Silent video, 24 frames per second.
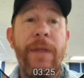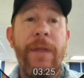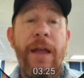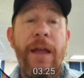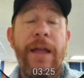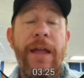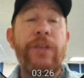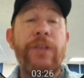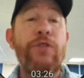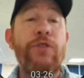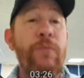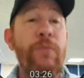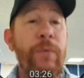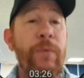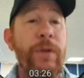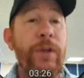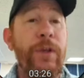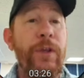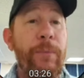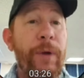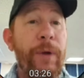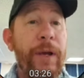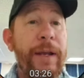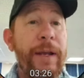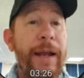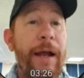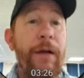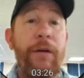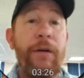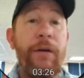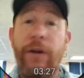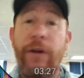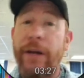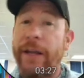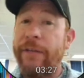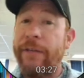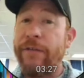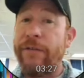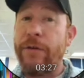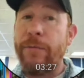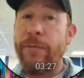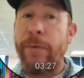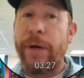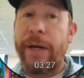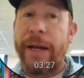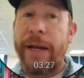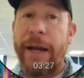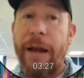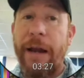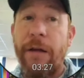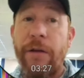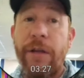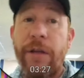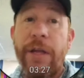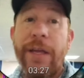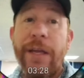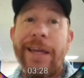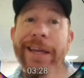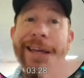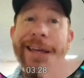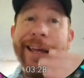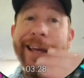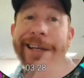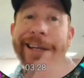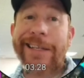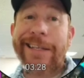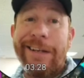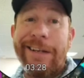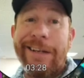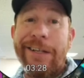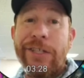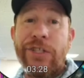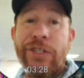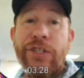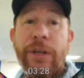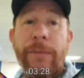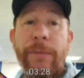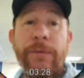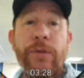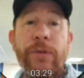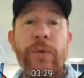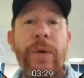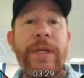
And when you book it out, or if you book it out, it does jump to a